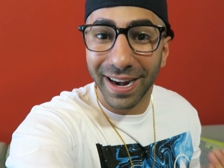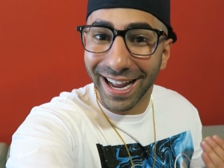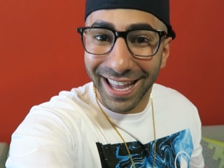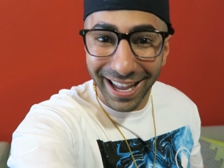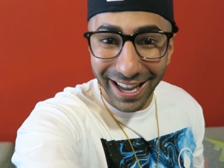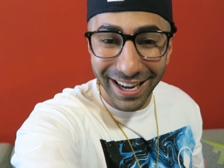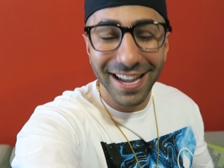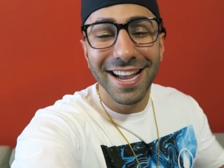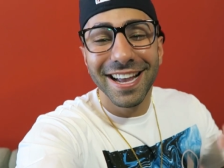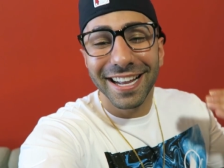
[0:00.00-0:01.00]
but I can't
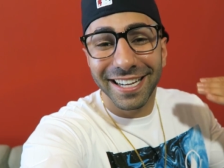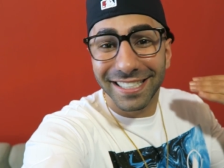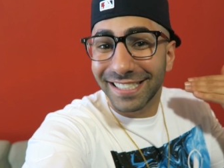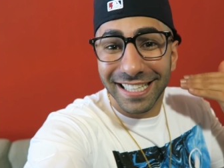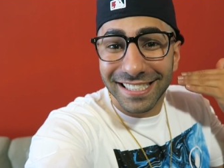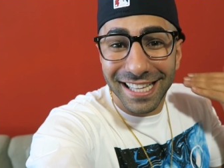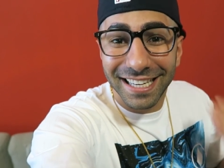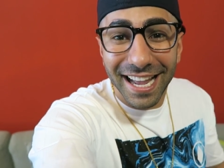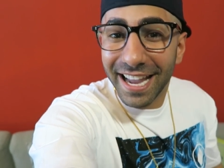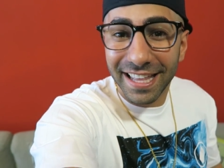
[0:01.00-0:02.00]
because it's the
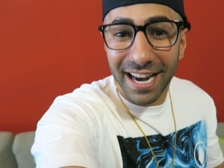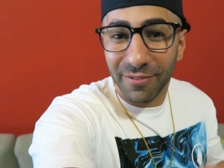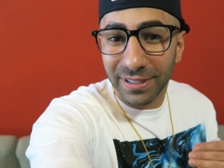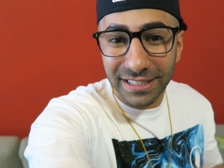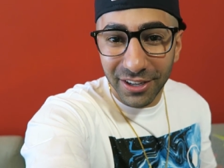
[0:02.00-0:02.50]
day that I've been